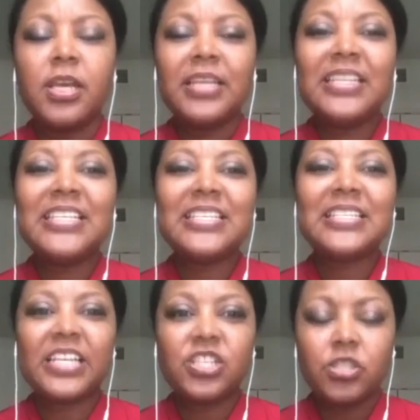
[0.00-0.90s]
these
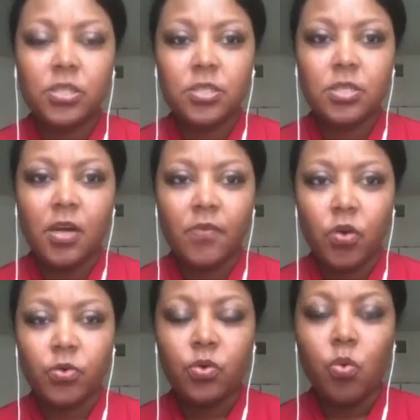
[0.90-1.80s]
sections of
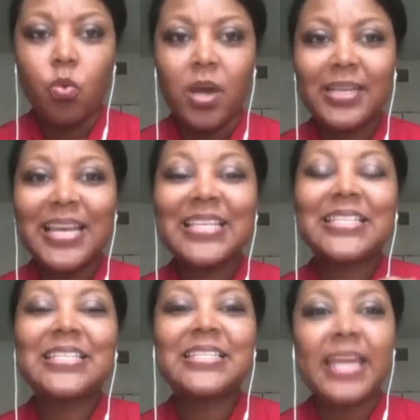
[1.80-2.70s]
Article 1
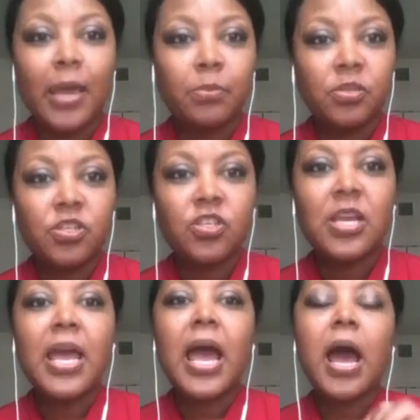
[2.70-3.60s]
establish
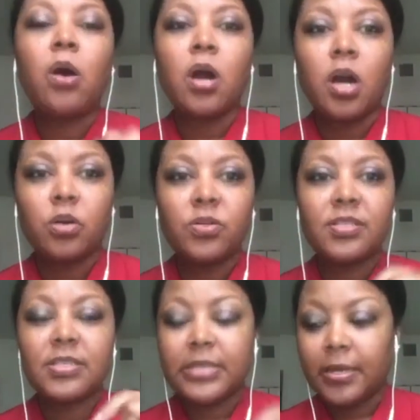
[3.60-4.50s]
how Congress
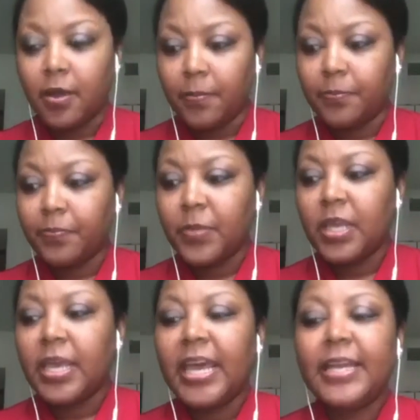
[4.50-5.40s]
is set up.
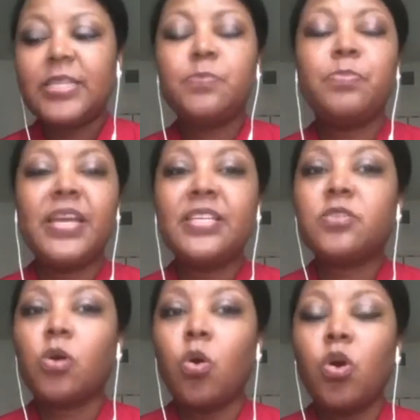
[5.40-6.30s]
And it's
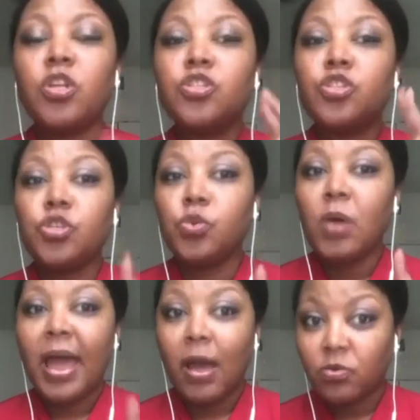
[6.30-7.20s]
based on 2
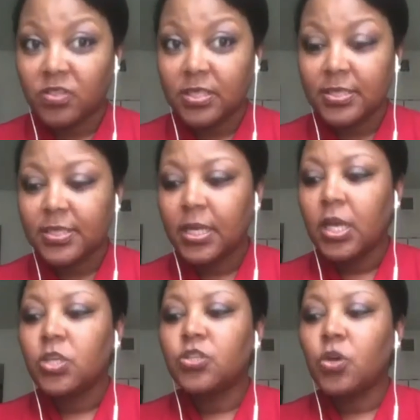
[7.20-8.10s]
houses.
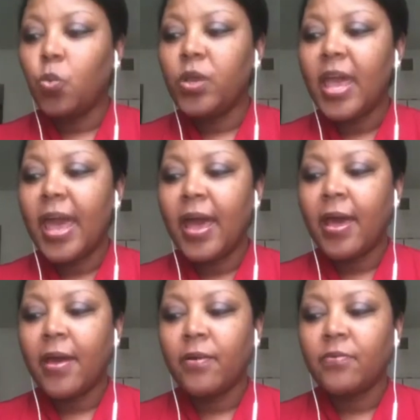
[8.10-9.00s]
So we
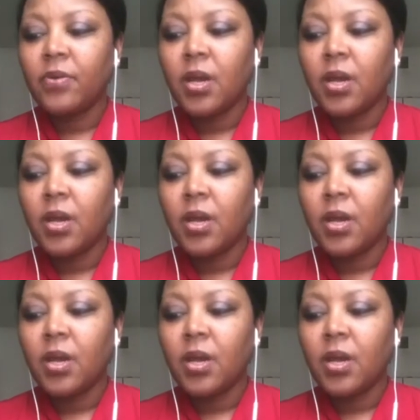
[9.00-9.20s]
have